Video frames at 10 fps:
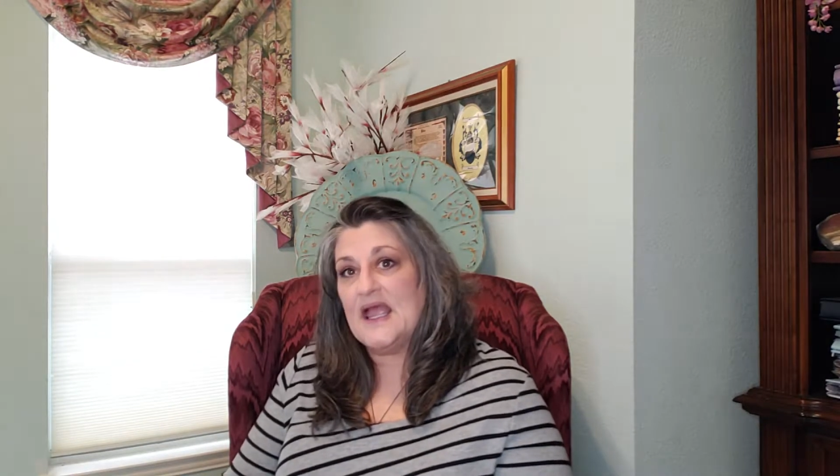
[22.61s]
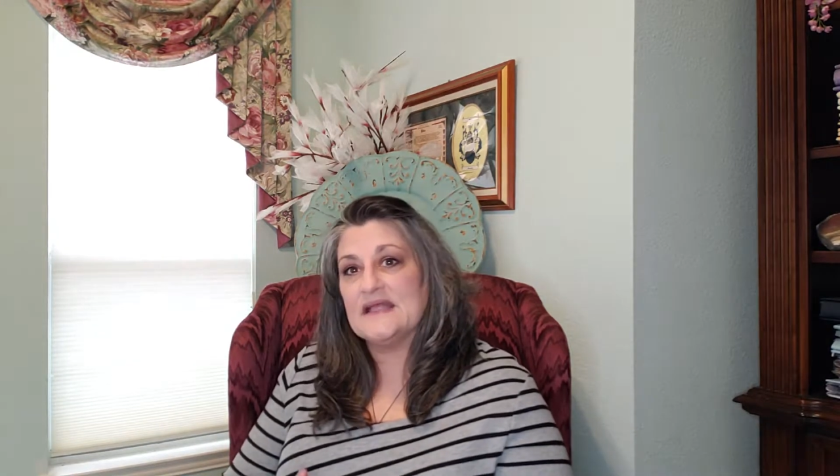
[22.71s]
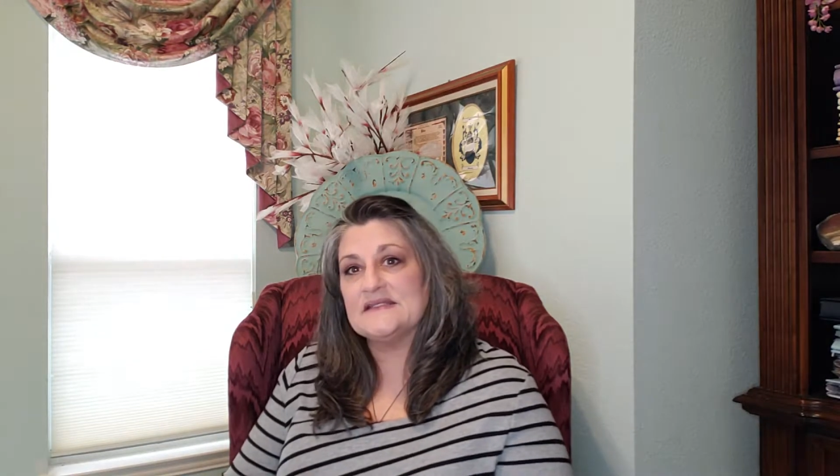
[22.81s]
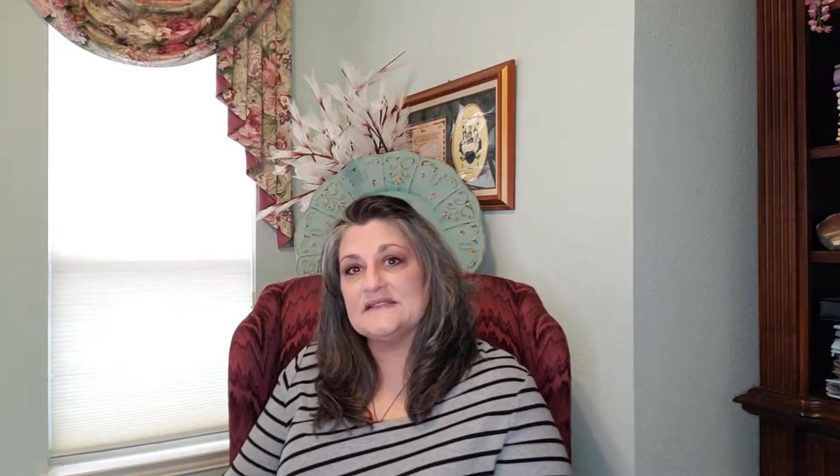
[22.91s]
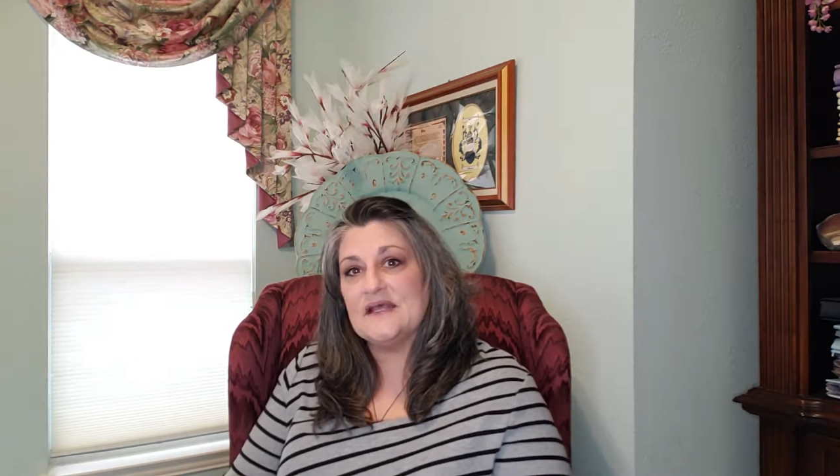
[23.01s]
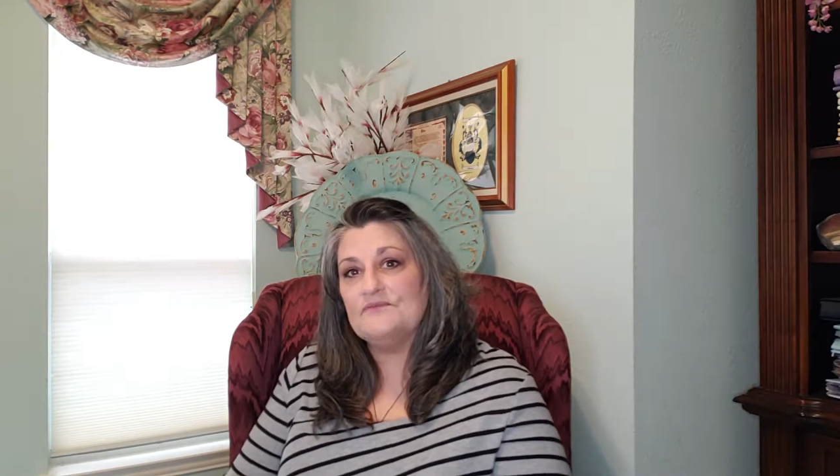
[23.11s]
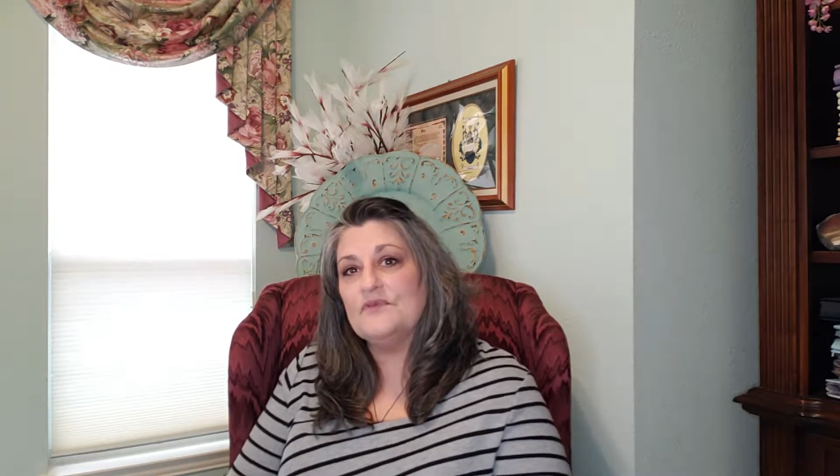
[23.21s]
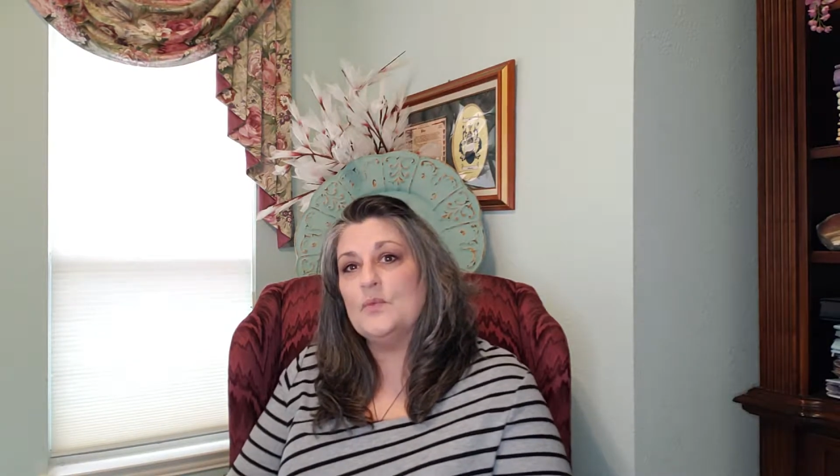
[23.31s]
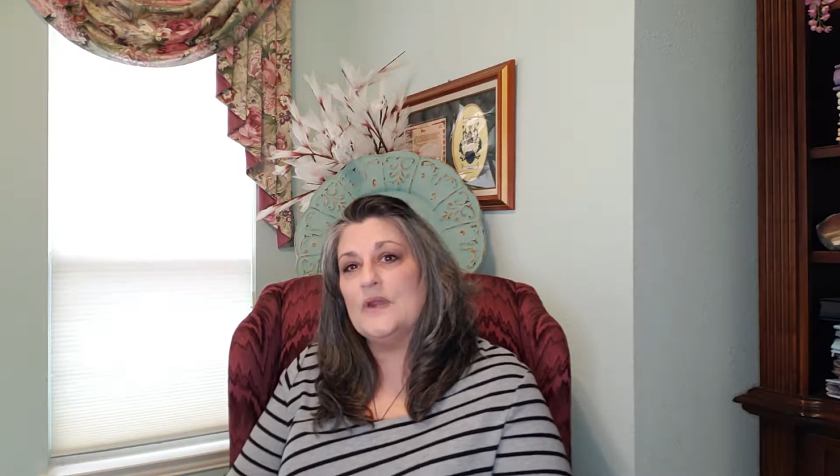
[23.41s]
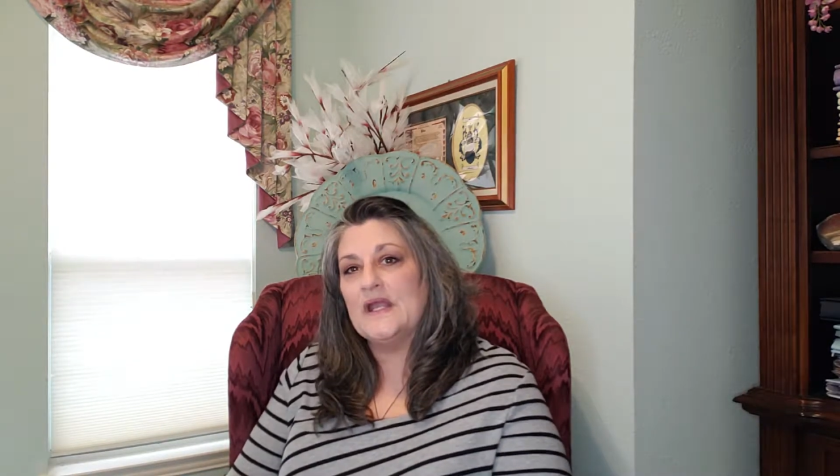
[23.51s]
except
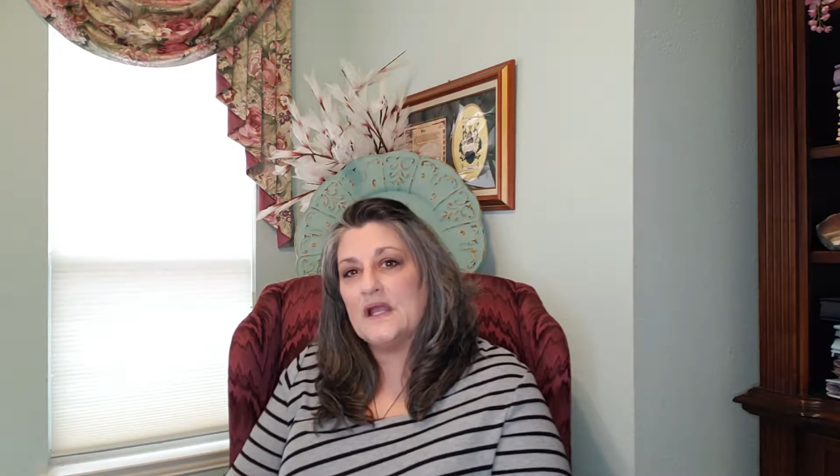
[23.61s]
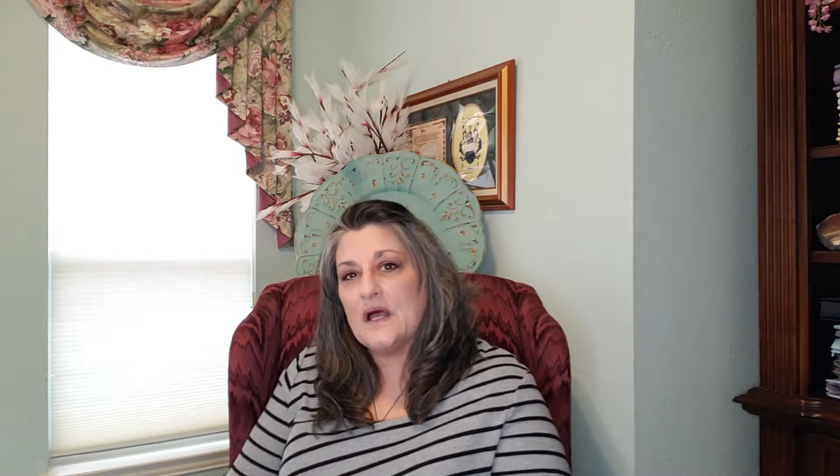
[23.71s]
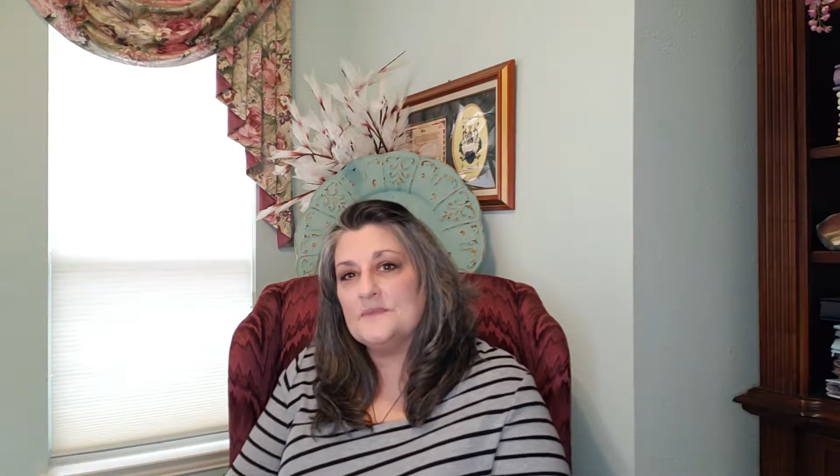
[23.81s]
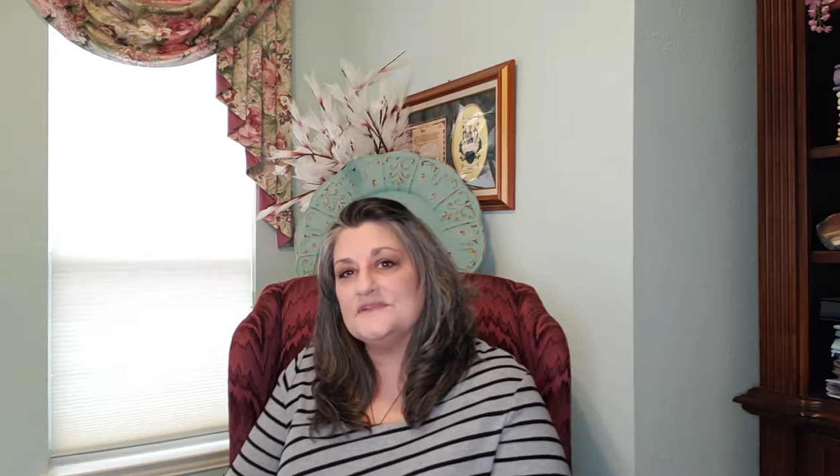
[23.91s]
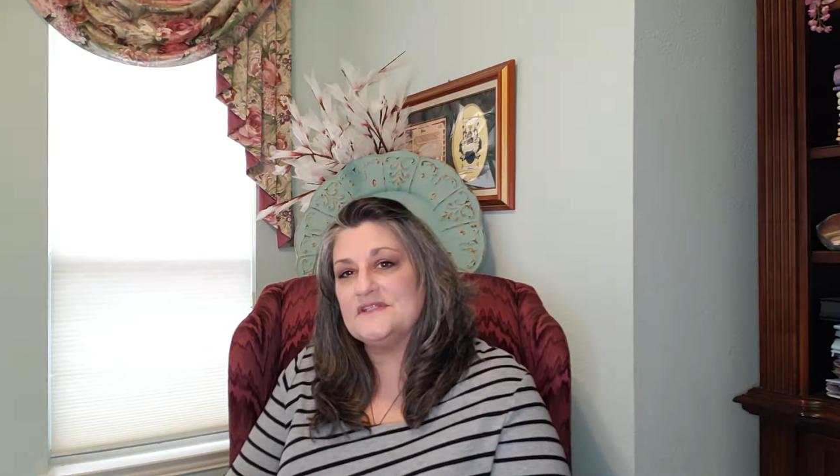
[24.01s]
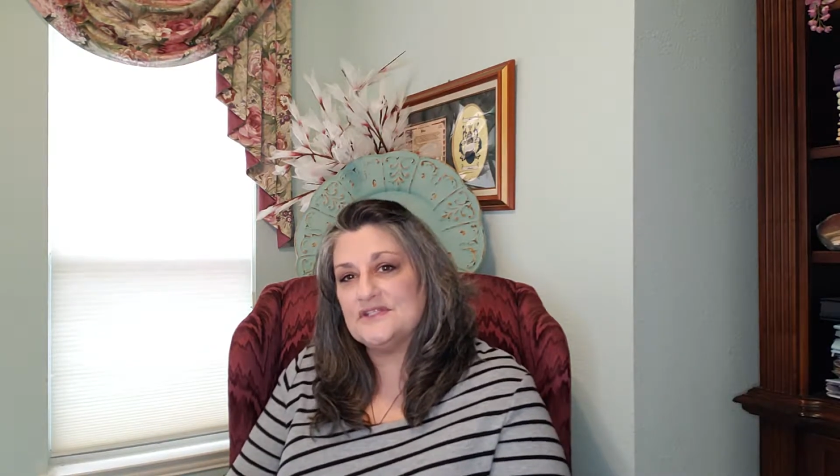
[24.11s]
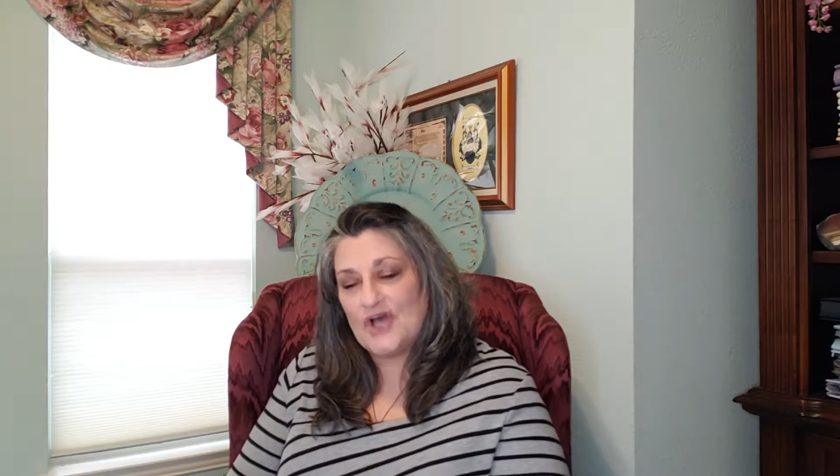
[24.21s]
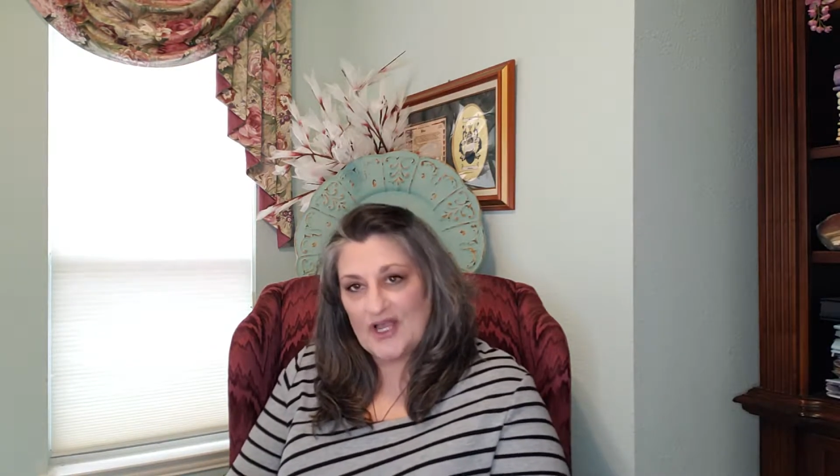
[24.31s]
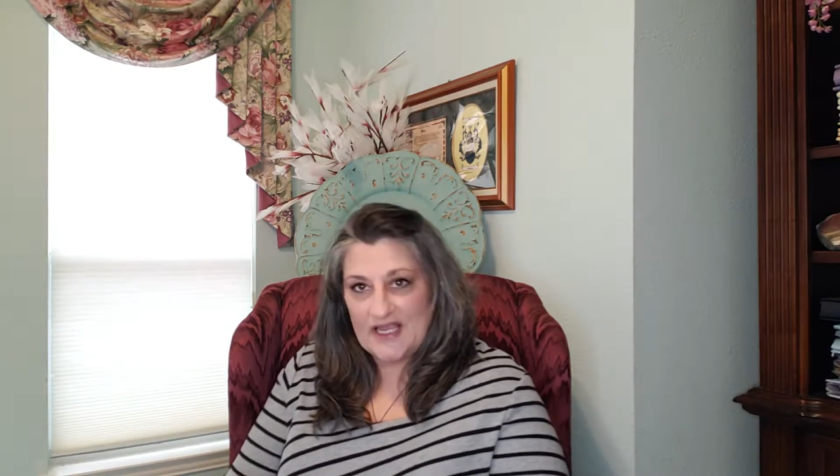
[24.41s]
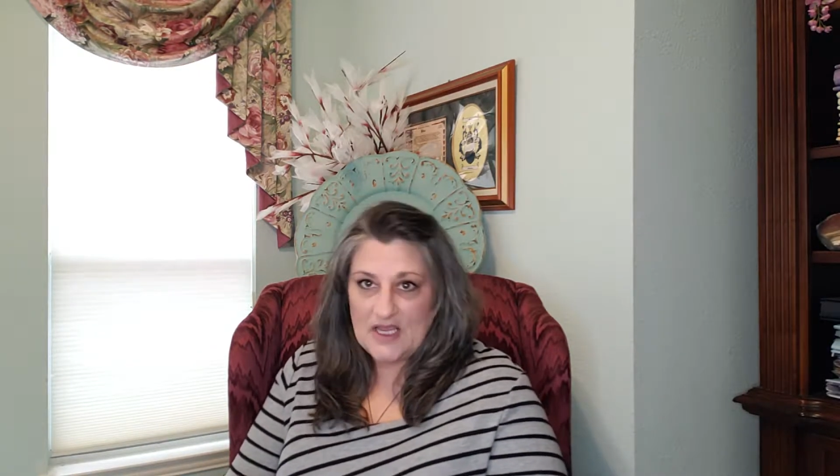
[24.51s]
for when it comes to
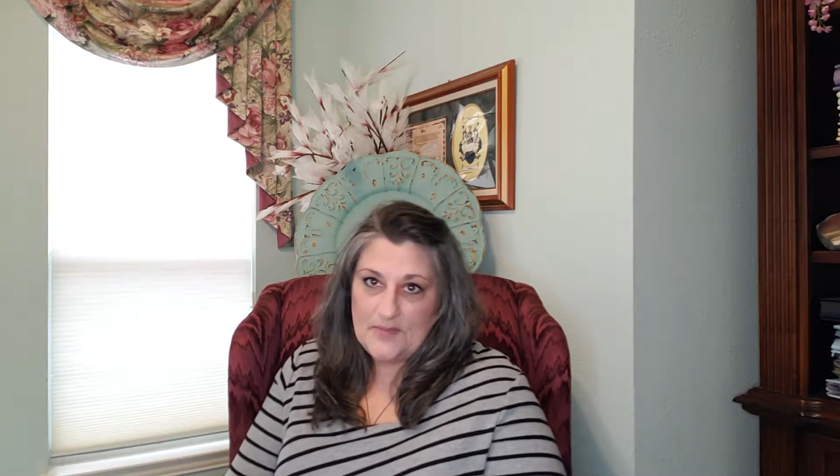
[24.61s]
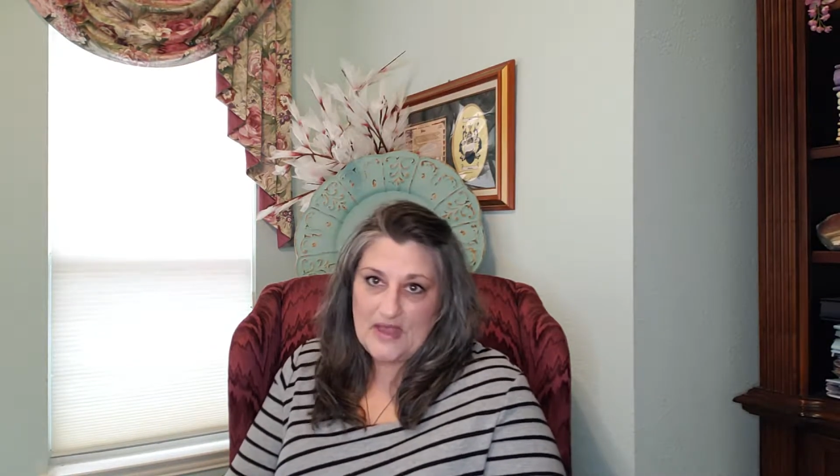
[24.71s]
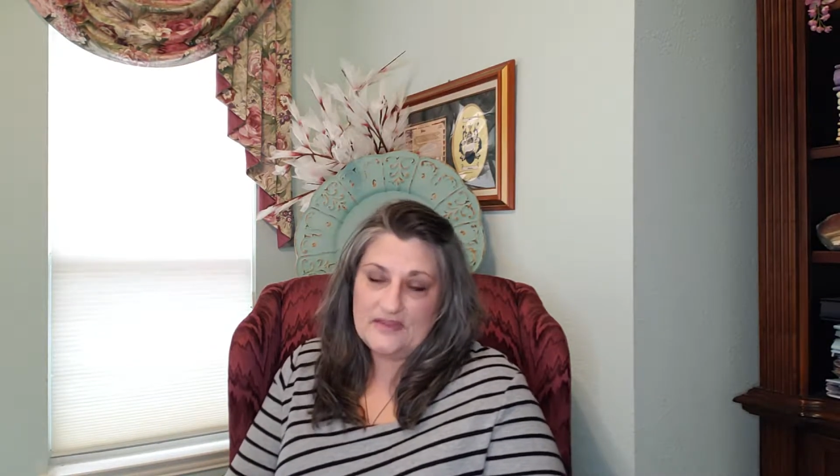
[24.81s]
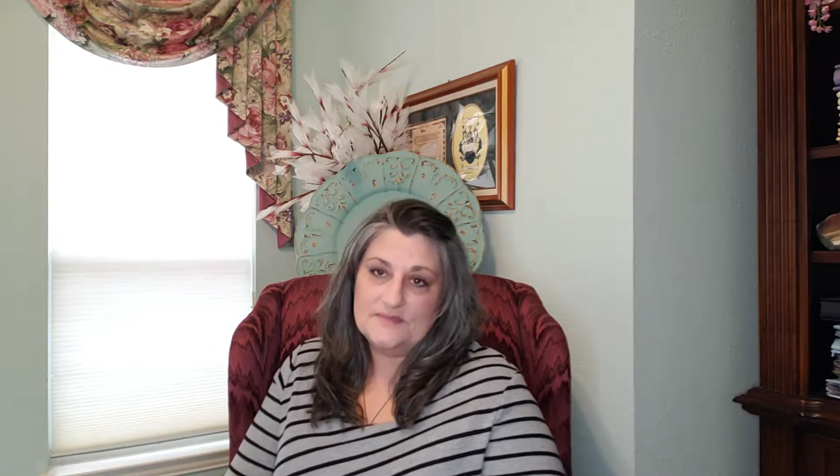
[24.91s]
talking about